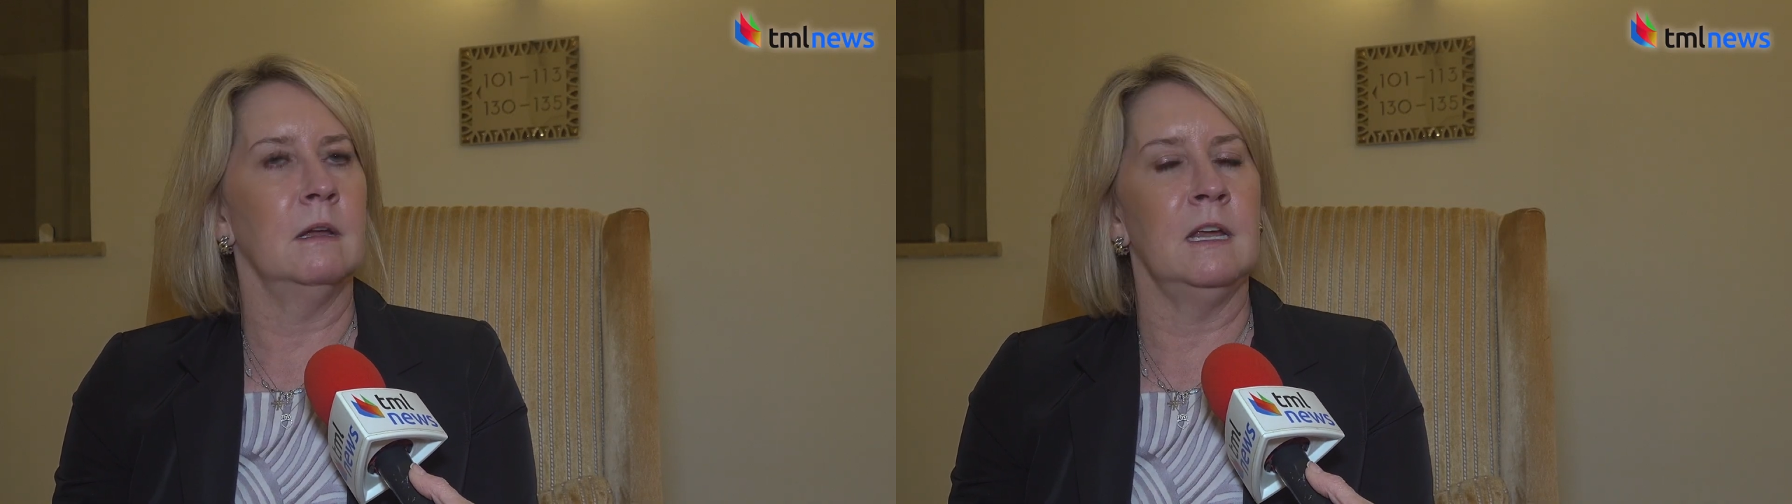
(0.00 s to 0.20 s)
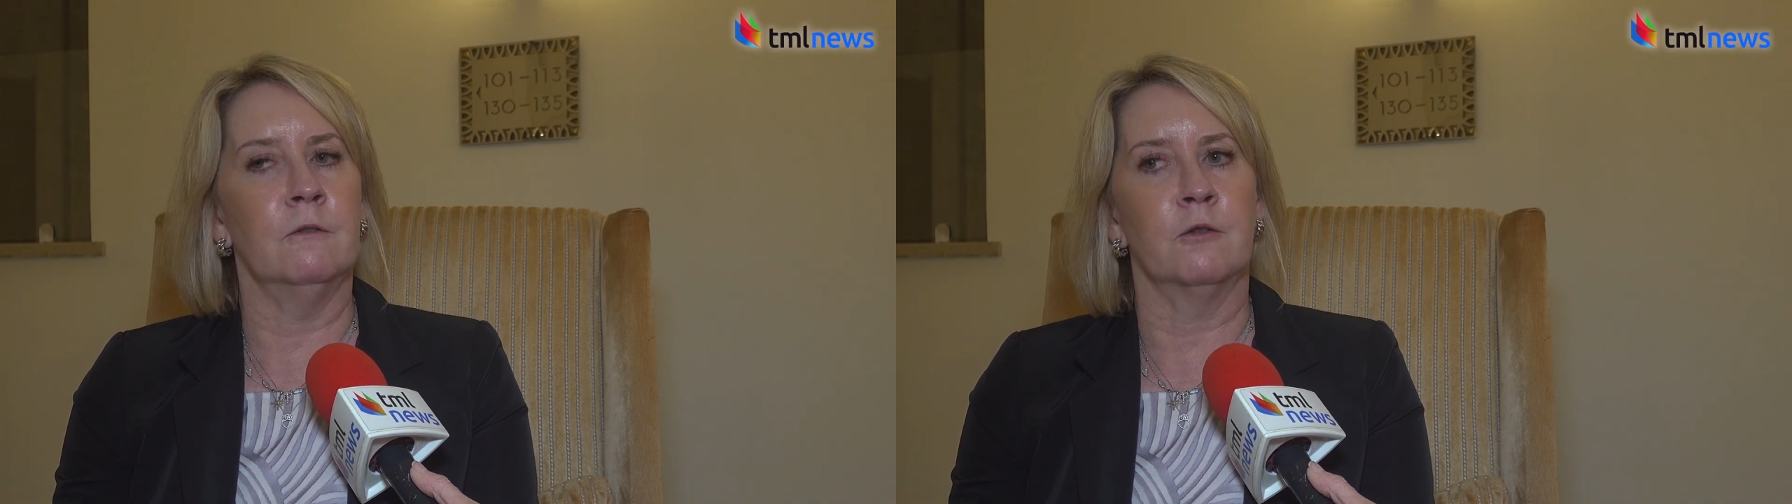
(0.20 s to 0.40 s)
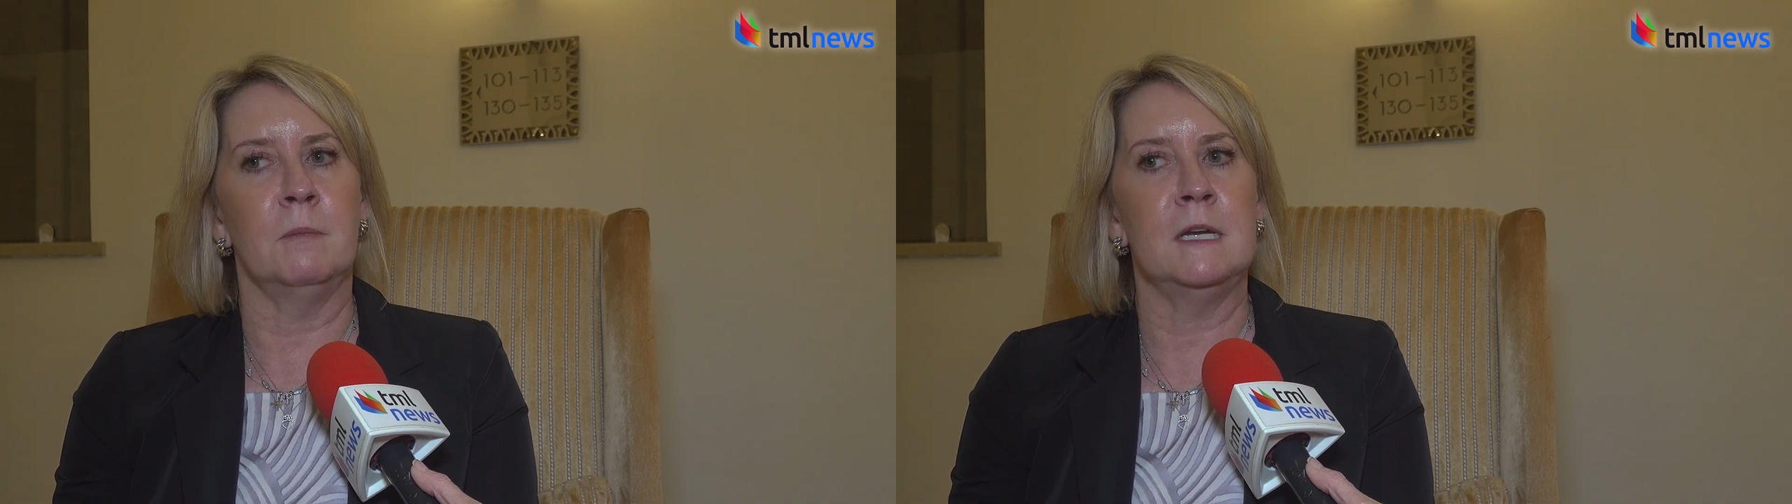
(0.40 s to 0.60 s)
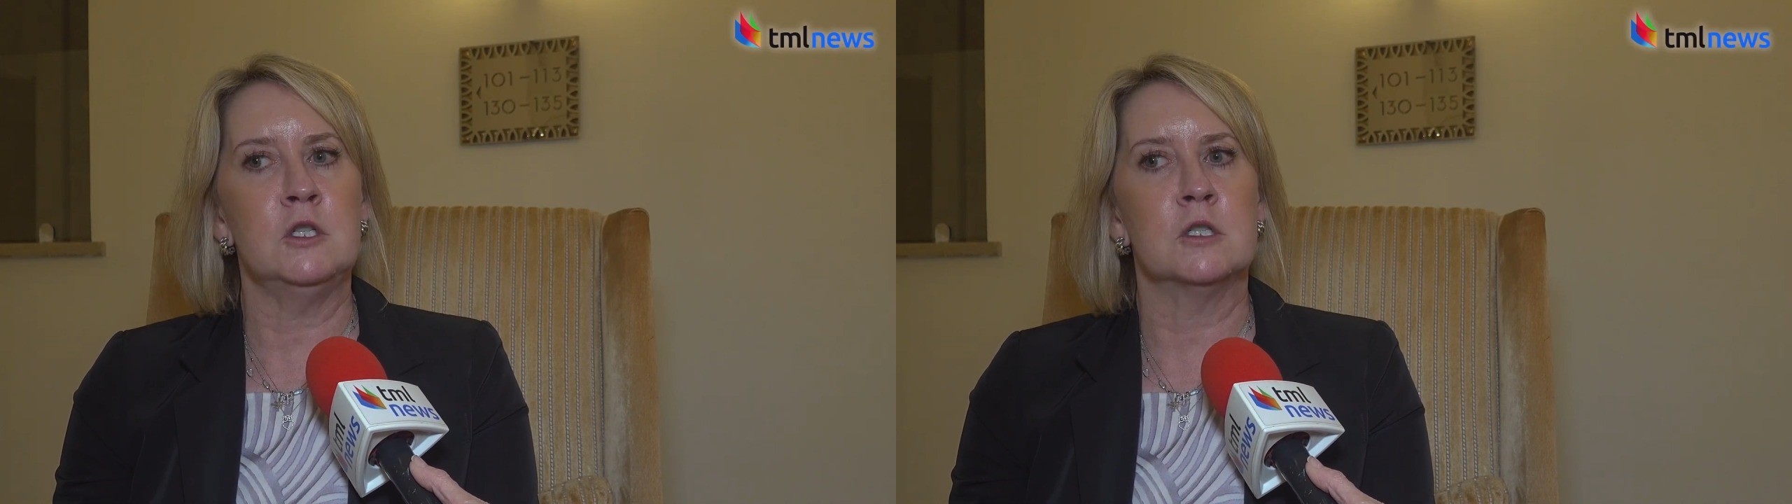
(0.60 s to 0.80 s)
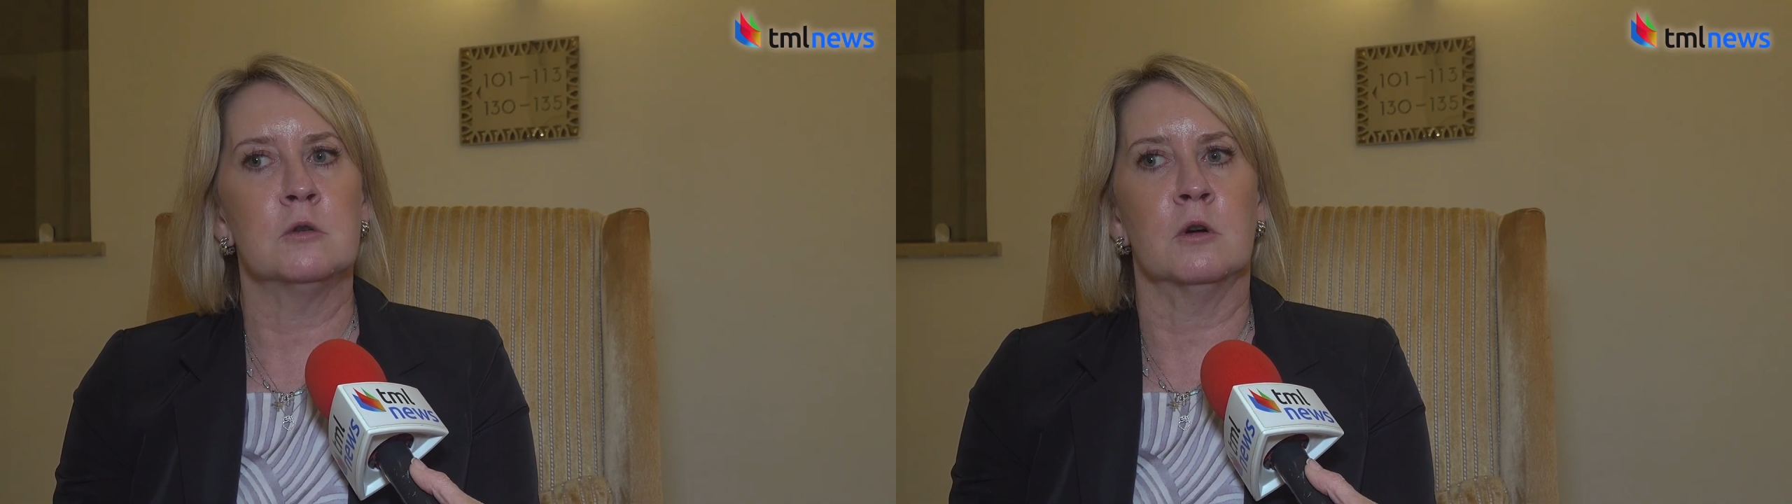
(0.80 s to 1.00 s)

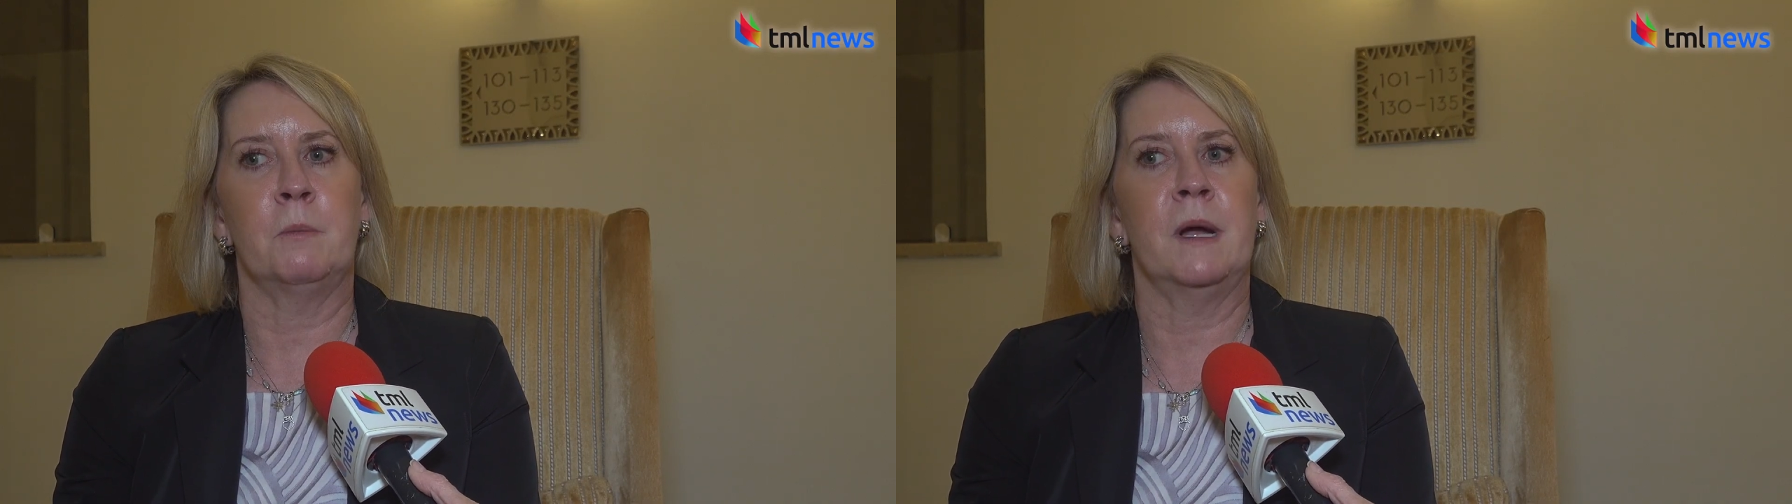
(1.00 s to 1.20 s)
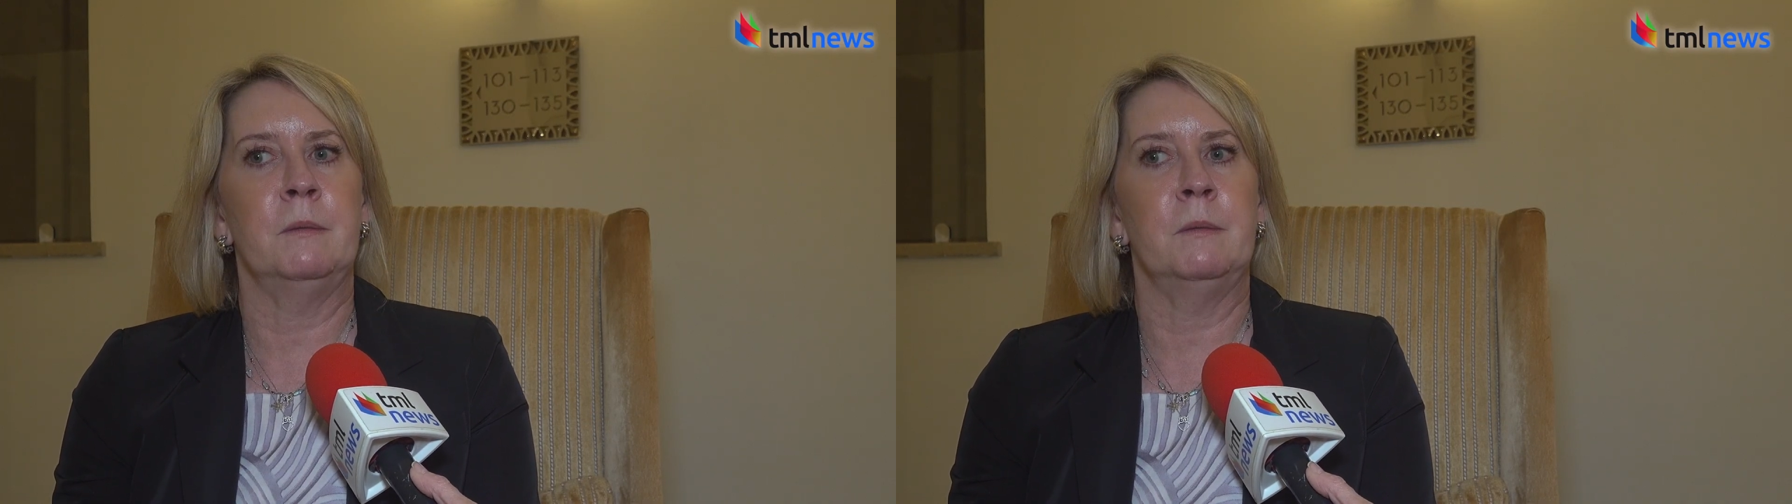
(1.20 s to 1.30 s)
information, or